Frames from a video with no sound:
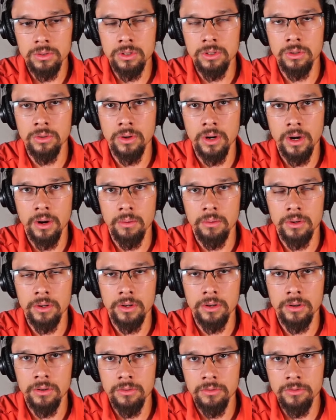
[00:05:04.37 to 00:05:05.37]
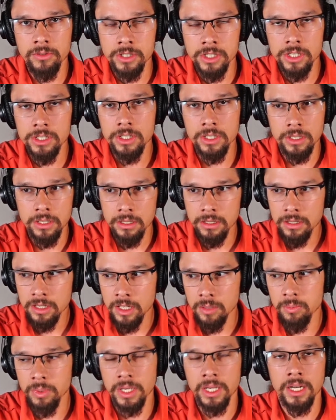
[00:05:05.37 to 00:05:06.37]
to our physician,
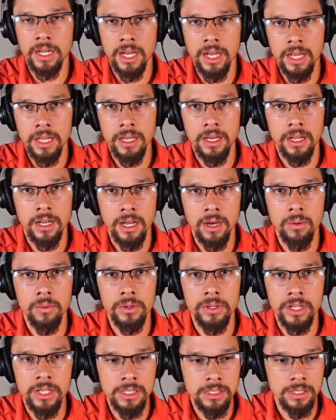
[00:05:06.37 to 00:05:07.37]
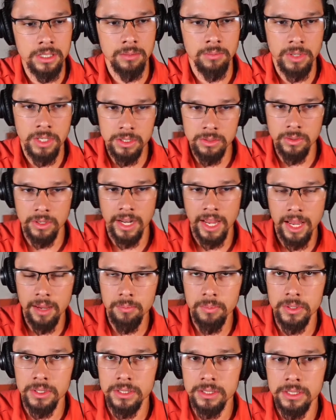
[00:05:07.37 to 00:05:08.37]
keeping an eye on our insulin, because what
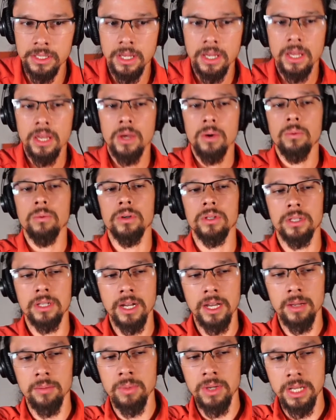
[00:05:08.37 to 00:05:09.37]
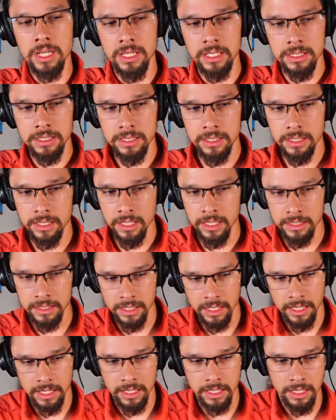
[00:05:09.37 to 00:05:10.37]
happens with diabetes is
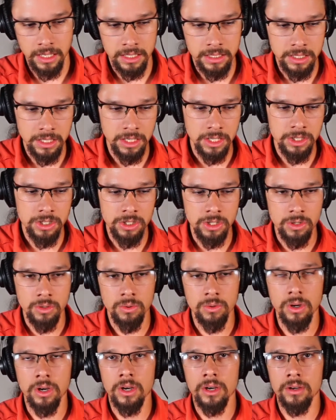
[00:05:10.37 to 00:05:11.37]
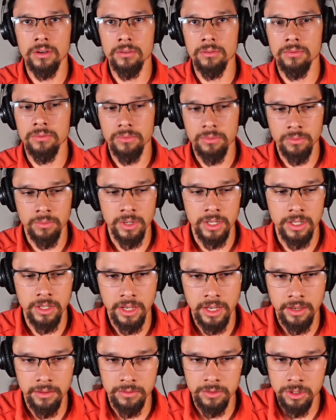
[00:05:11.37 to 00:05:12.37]
that it's an issue of when you
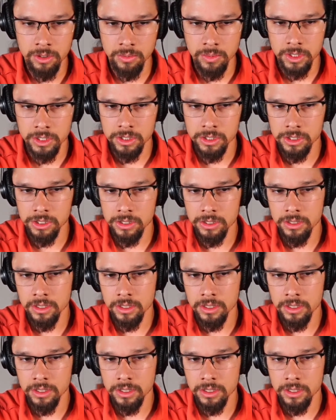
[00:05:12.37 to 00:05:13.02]
have too much